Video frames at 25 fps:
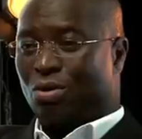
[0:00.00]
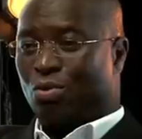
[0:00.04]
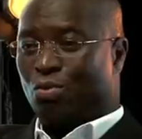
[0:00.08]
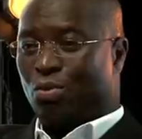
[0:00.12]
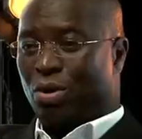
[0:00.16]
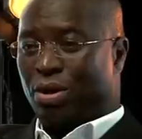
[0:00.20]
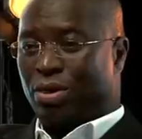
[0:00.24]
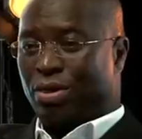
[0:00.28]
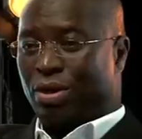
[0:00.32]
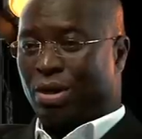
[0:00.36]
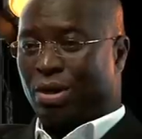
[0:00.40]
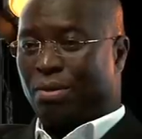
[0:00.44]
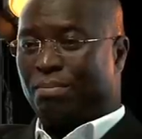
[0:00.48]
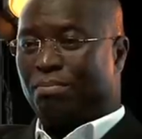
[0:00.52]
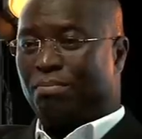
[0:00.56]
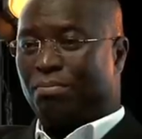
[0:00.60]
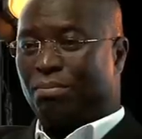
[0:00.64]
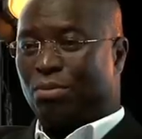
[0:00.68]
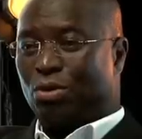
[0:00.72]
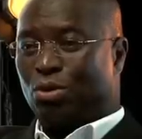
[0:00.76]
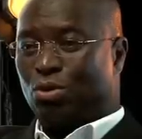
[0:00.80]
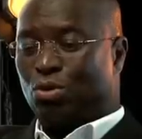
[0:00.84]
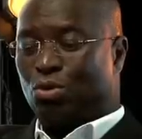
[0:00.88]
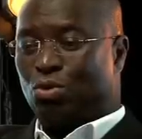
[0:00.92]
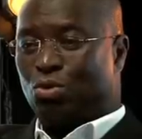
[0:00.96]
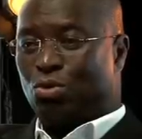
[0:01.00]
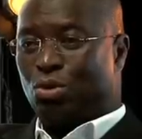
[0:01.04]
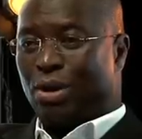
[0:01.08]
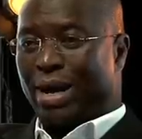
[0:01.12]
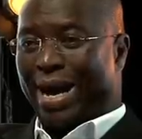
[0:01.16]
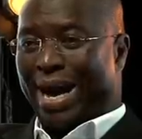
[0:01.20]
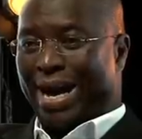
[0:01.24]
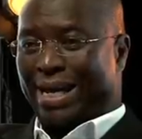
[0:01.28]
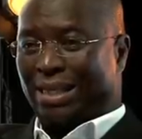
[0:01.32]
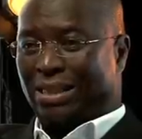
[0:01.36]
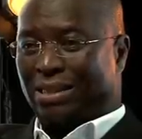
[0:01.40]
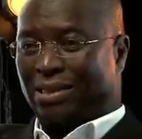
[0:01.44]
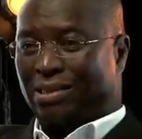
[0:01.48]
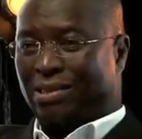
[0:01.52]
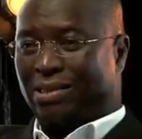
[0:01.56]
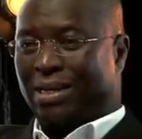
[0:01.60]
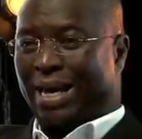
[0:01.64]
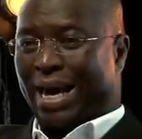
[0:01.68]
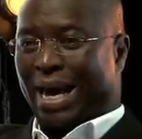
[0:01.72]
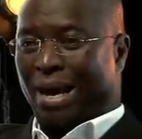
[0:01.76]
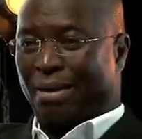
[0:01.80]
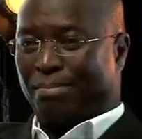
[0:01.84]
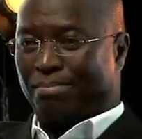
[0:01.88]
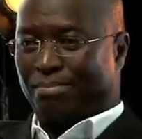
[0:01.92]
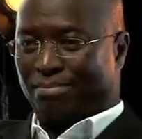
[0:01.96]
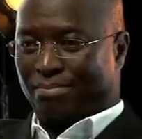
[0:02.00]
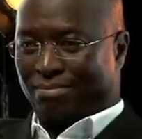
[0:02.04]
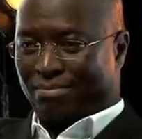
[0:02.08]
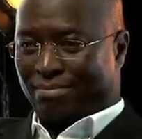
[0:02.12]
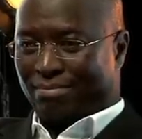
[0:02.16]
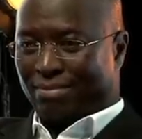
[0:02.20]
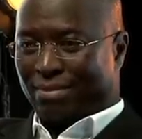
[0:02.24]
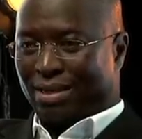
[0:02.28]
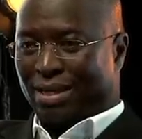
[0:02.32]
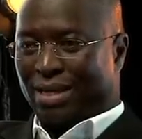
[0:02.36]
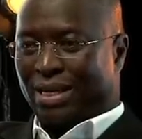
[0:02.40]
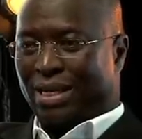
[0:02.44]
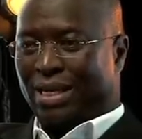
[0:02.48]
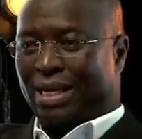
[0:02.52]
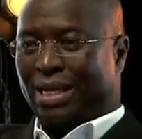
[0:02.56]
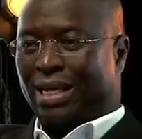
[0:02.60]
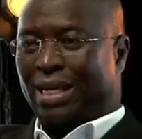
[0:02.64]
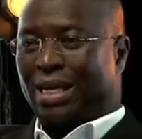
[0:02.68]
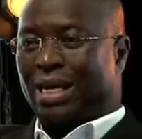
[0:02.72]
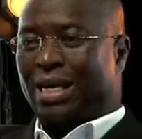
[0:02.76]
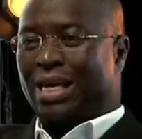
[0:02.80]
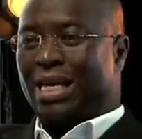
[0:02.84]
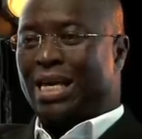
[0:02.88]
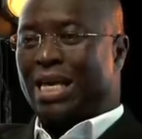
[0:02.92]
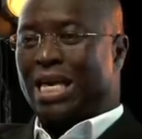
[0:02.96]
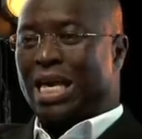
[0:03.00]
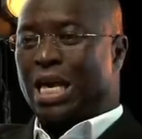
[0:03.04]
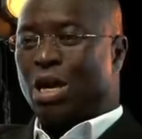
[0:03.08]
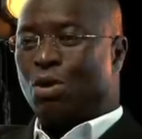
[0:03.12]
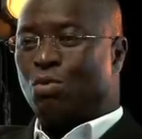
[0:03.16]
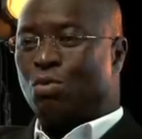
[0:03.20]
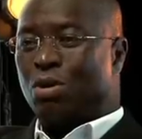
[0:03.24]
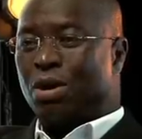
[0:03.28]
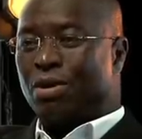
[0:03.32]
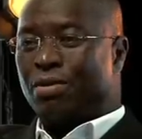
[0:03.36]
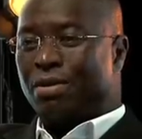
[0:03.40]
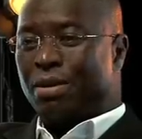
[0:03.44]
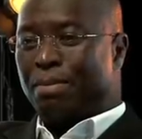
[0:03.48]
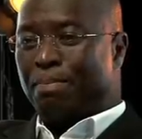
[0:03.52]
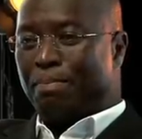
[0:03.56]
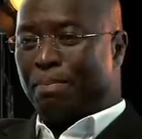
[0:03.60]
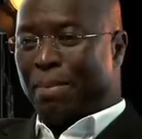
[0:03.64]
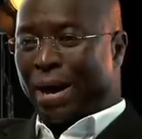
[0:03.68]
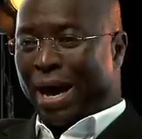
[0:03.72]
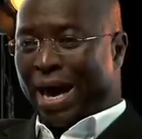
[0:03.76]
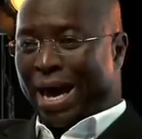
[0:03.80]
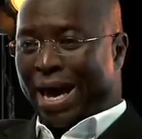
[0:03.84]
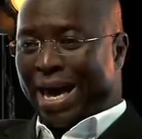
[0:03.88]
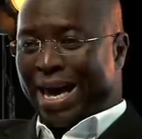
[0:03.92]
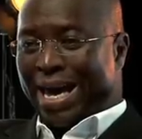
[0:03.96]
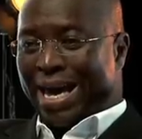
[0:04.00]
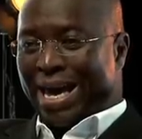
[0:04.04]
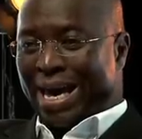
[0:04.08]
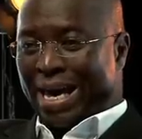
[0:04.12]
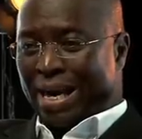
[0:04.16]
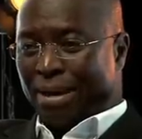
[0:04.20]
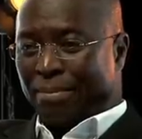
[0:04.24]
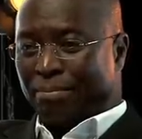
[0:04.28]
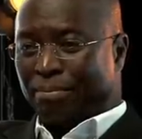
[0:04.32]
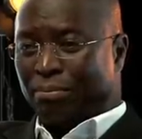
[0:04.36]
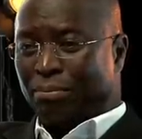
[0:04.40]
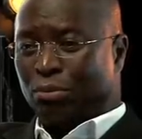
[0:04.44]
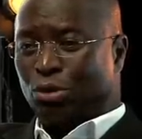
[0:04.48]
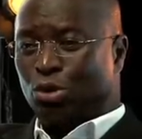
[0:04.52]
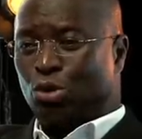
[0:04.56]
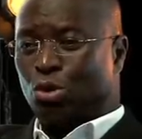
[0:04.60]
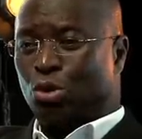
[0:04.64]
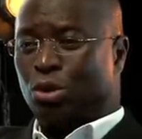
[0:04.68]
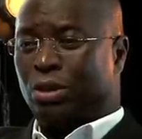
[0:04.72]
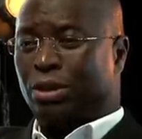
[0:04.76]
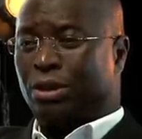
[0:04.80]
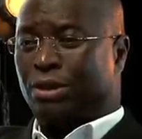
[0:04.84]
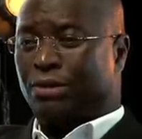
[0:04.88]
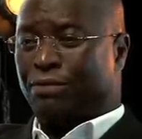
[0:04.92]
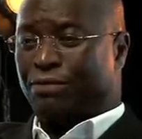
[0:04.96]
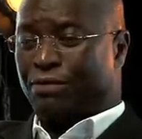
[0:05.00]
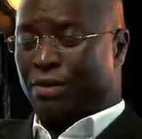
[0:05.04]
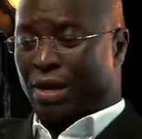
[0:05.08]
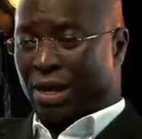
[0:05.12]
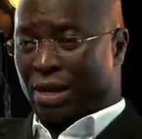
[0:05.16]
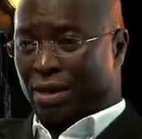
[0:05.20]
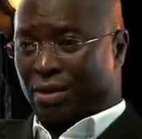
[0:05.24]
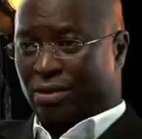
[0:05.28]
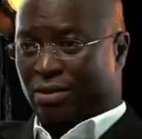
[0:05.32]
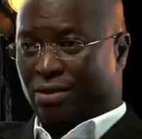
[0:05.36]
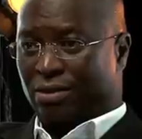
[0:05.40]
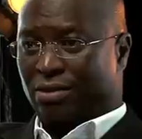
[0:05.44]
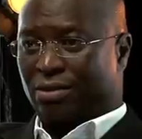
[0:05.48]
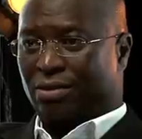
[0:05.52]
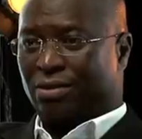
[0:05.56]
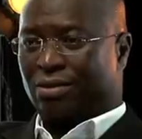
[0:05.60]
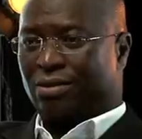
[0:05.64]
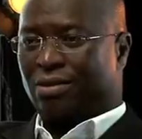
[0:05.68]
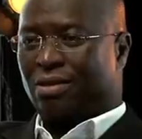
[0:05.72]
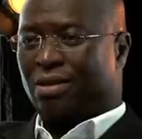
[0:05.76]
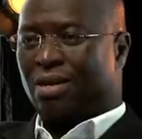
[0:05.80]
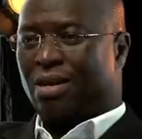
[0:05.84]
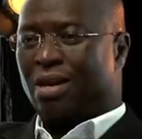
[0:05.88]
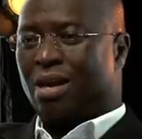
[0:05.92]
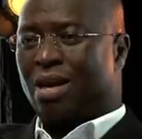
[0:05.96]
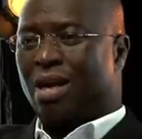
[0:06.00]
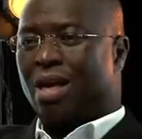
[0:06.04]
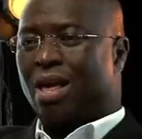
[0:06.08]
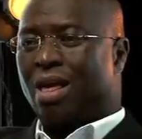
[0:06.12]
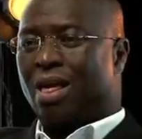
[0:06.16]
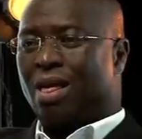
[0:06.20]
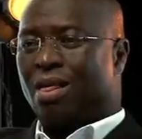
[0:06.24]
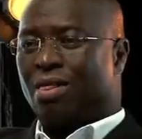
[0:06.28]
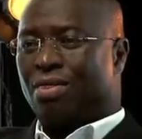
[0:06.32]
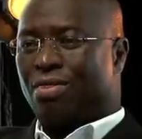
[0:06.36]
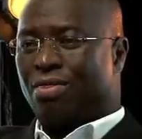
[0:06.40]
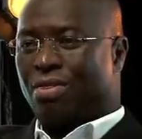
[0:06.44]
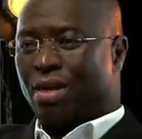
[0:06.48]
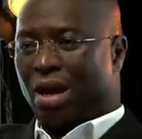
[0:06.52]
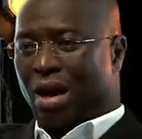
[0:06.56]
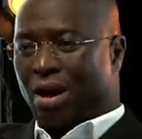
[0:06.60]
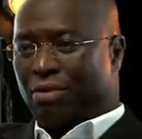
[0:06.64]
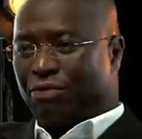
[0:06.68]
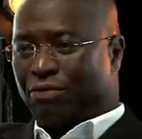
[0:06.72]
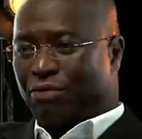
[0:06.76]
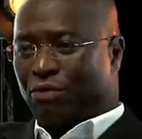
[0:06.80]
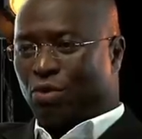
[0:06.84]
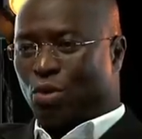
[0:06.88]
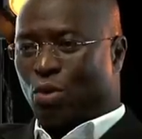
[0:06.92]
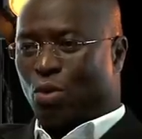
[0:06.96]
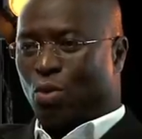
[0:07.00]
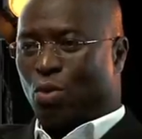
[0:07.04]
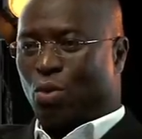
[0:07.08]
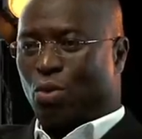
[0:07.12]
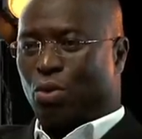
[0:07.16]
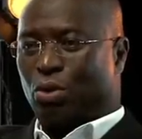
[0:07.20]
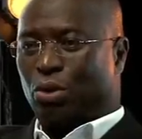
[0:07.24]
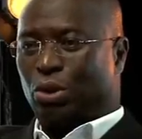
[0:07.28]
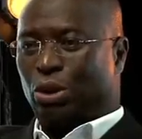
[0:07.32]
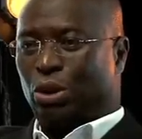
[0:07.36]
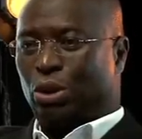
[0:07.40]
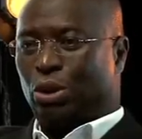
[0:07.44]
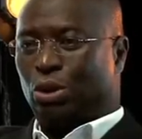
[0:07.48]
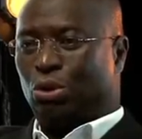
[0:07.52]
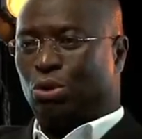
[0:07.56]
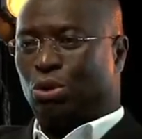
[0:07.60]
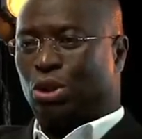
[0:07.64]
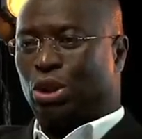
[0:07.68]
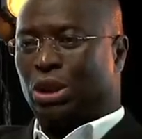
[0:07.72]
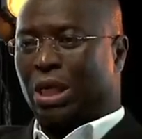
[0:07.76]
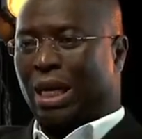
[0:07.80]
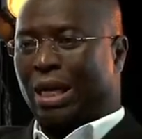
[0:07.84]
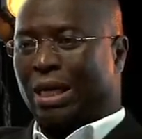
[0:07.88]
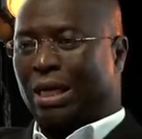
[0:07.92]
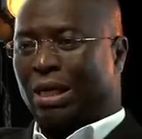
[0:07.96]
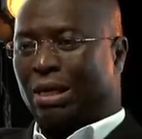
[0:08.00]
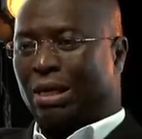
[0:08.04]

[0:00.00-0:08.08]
with him who hates him. He will repay him to his face. Therefore, you shall